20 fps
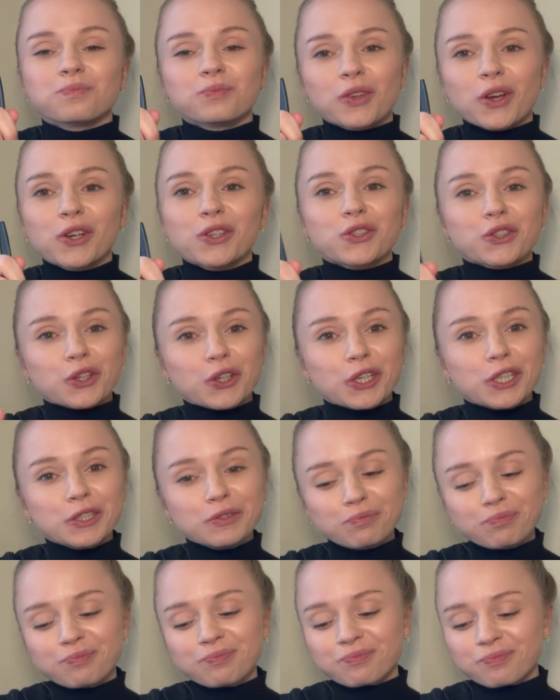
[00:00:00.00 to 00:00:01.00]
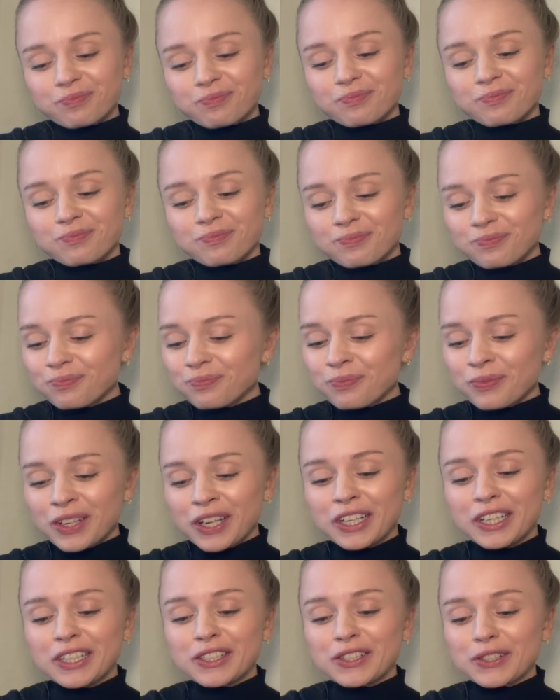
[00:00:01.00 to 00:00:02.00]
It's good.
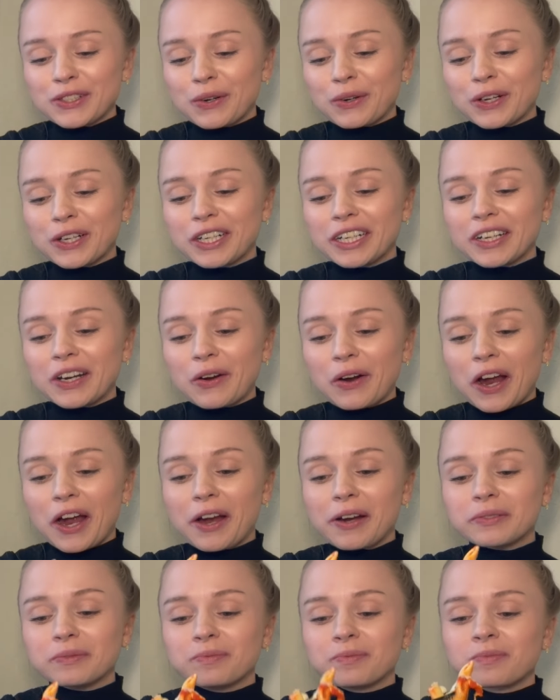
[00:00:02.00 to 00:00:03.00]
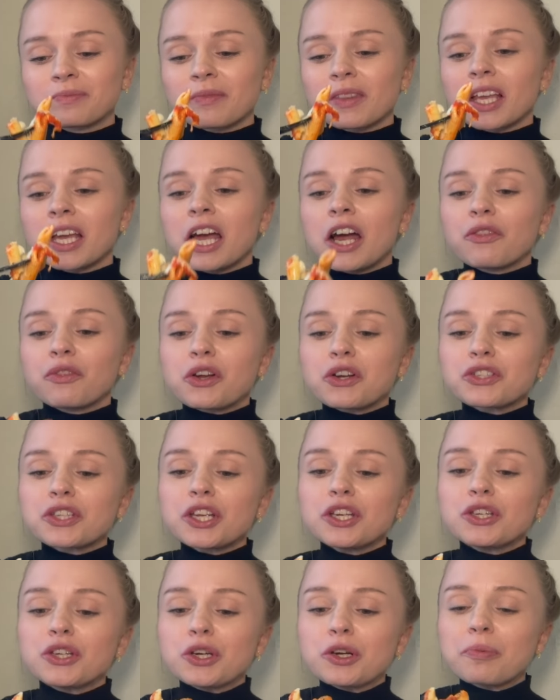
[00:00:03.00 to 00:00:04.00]
It's so good. Okay. There's a
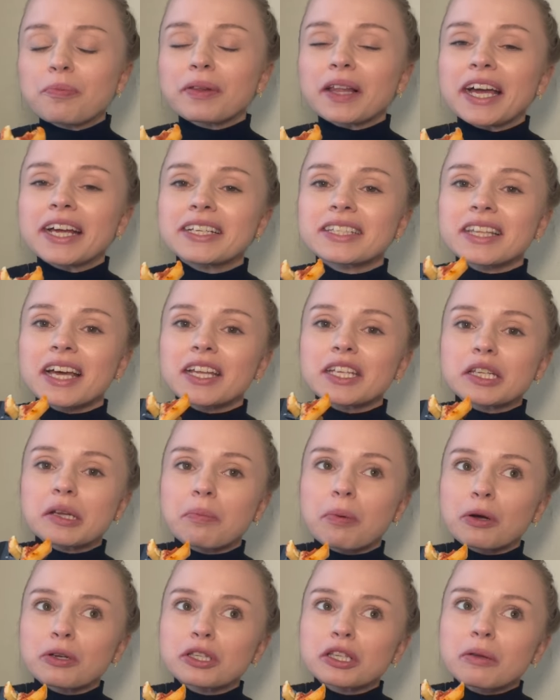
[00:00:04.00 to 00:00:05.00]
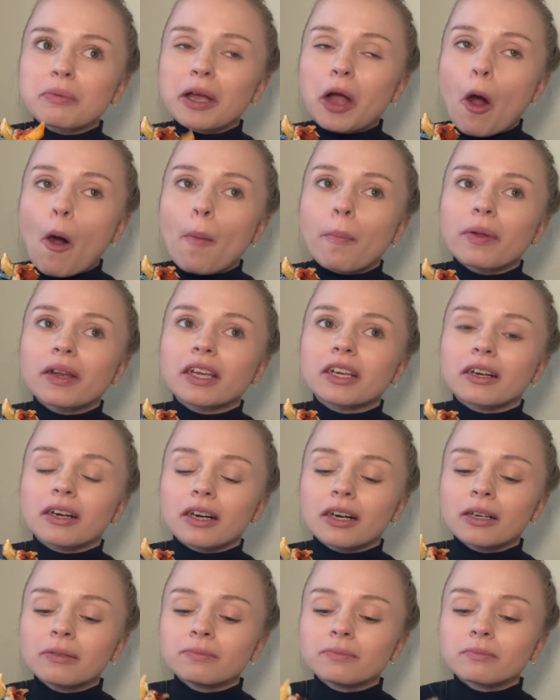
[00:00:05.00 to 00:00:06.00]
new place that's supposed to be opening
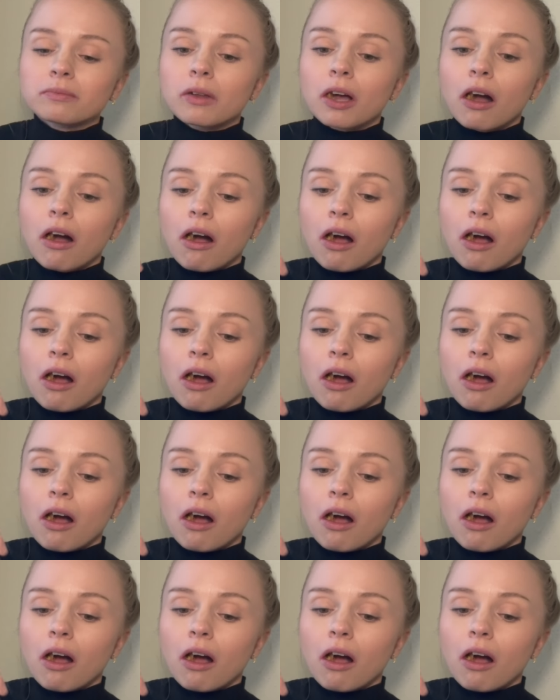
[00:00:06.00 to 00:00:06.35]
up.